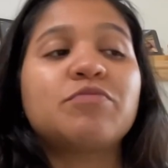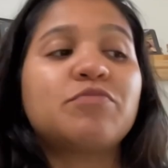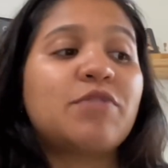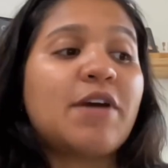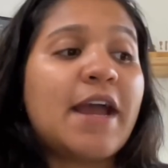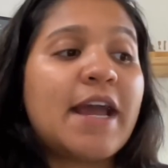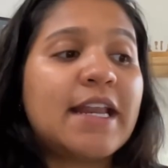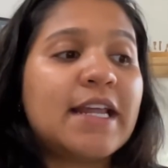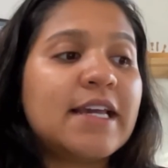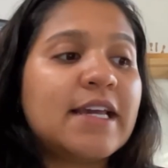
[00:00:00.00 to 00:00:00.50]

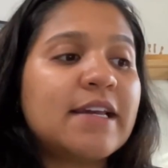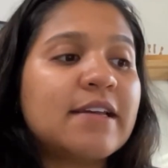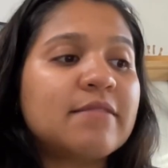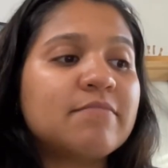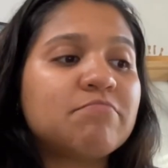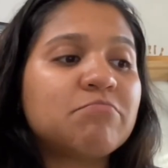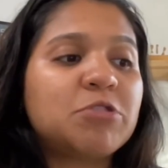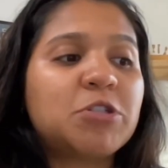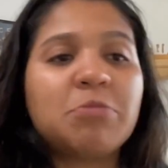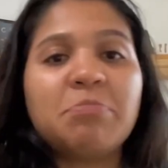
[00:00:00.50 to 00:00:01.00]
ready
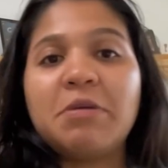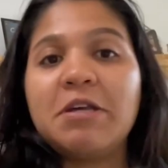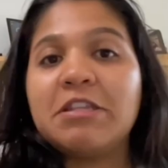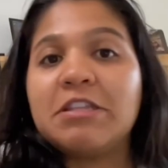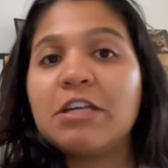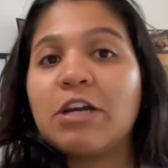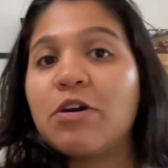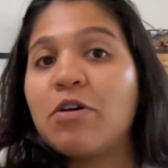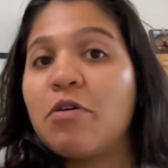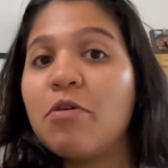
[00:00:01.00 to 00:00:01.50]
to meet
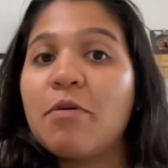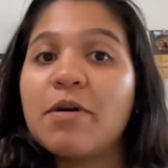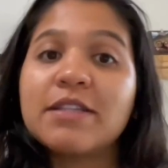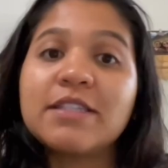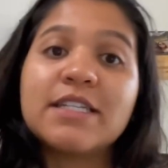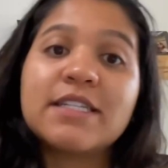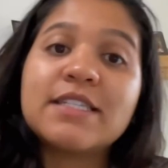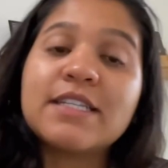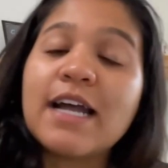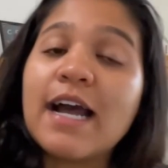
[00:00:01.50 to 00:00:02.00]
the goal at
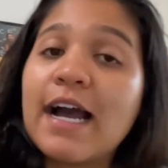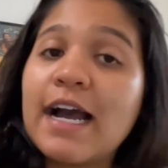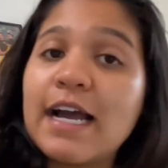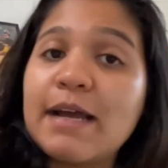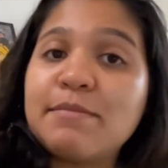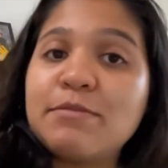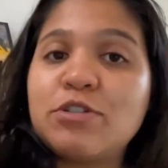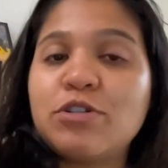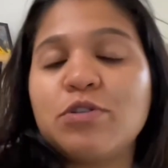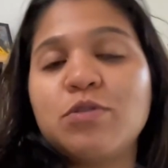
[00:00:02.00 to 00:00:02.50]
this
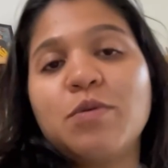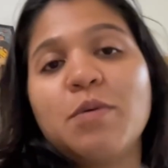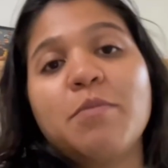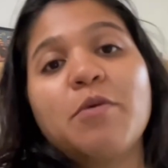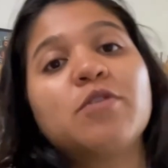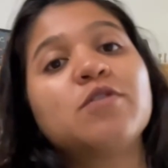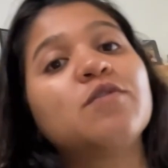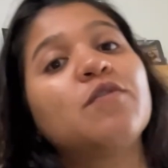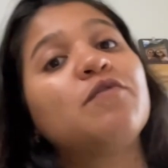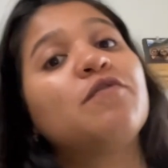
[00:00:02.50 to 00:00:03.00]
time? Should we
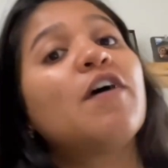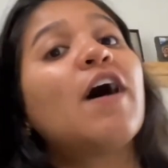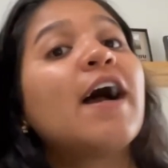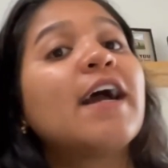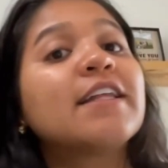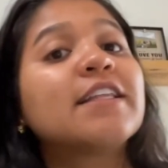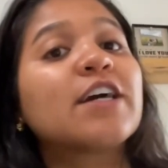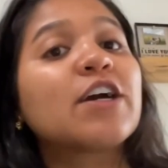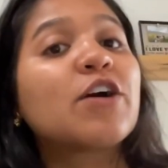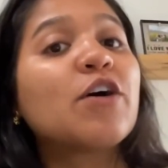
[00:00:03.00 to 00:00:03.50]

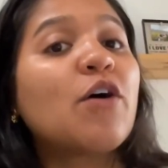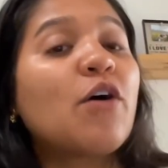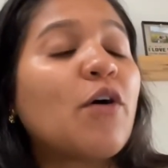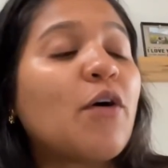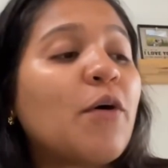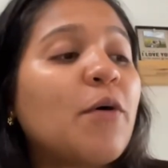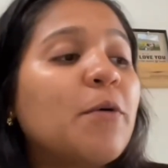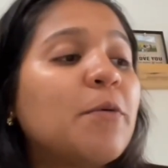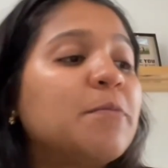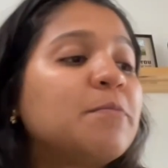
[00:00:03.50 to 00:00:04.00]
modify the
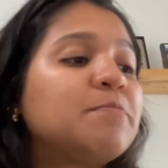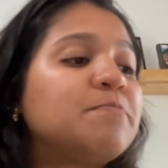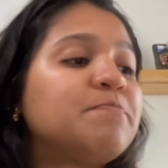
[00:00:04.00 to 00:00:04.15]
goal?